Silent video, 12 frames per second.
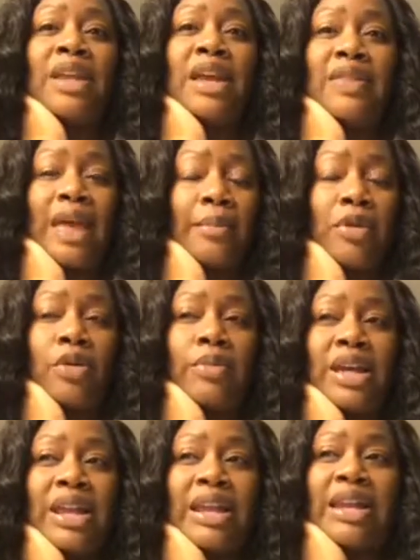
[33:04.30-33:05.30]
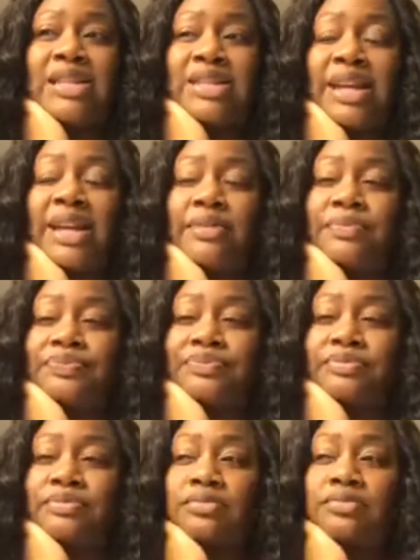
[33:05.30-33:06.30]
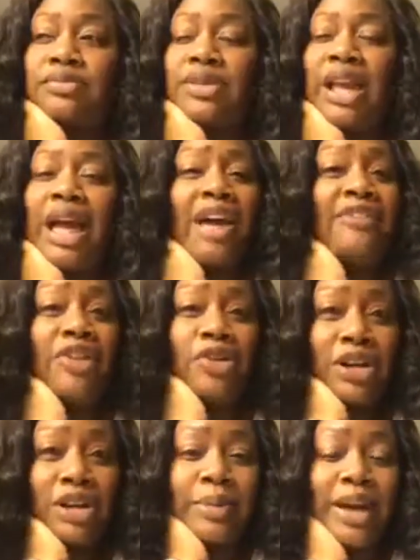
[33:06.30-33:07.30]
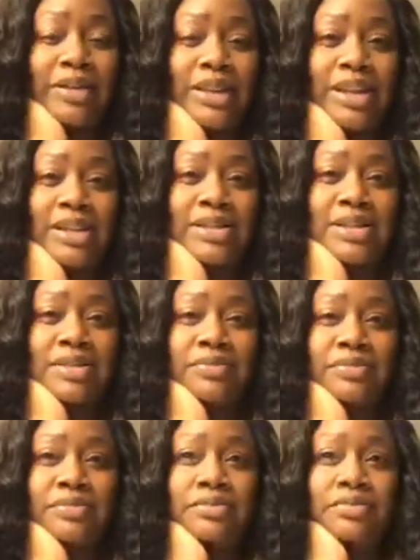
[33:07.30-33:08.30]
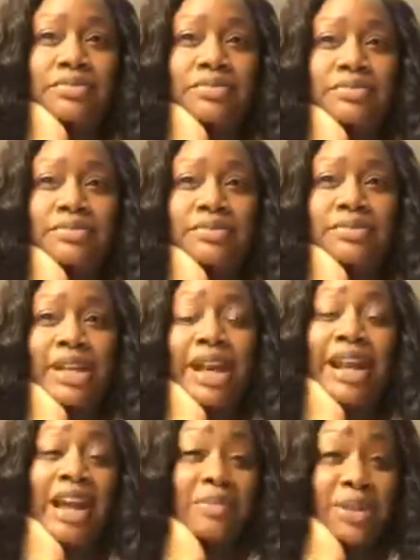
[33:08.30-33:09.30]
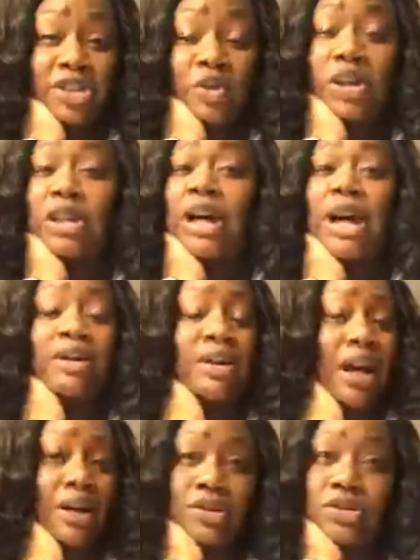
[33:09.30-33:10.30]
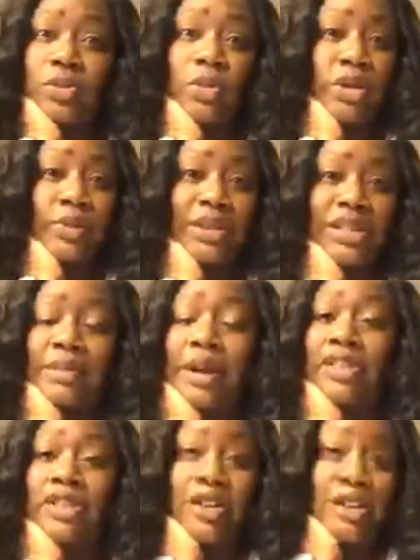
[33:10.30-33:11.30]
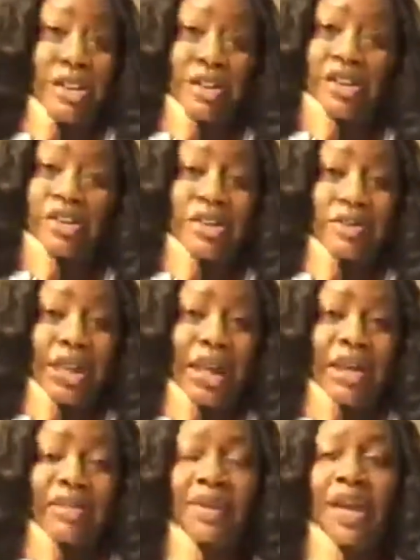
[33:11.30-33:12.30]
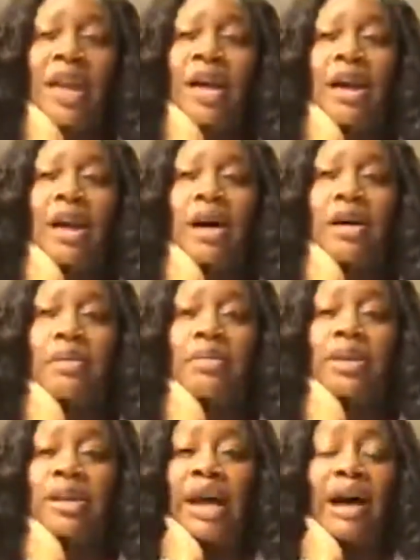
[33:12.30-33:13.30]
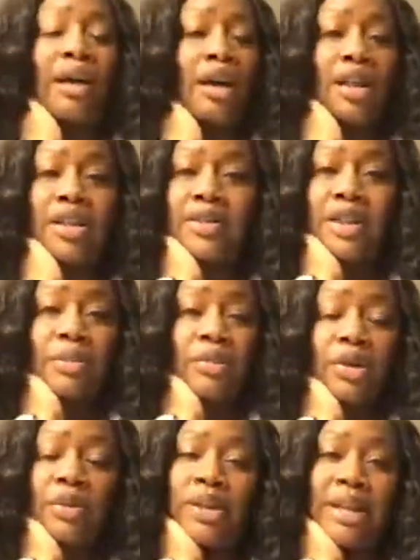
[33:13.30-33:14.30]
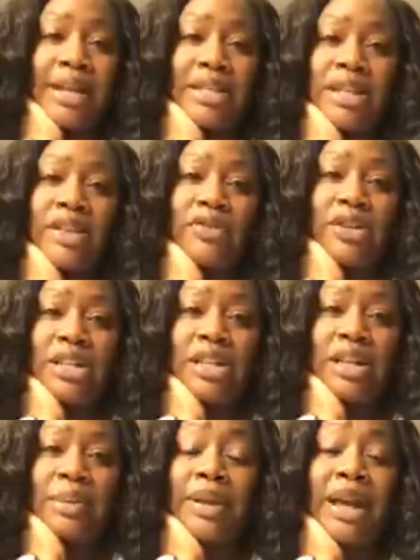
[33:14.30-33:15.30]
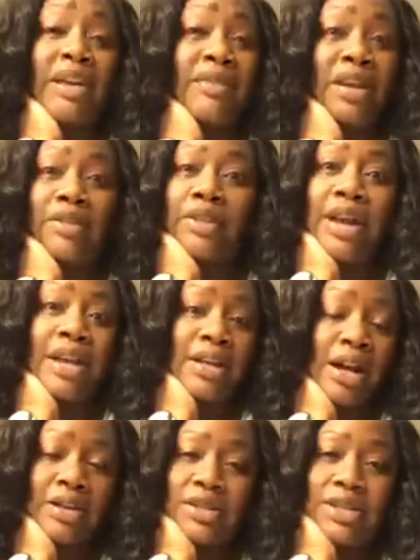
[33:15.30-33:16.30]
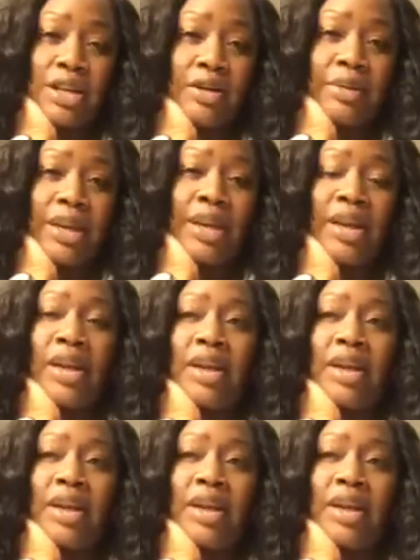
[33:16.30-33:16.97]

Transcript: in that moment. And he said, I feel good about this. And I've been to a lot of doctor's appointments in my 36 years of life. Not all of them were related to infertility, but I have never had a doctor tell me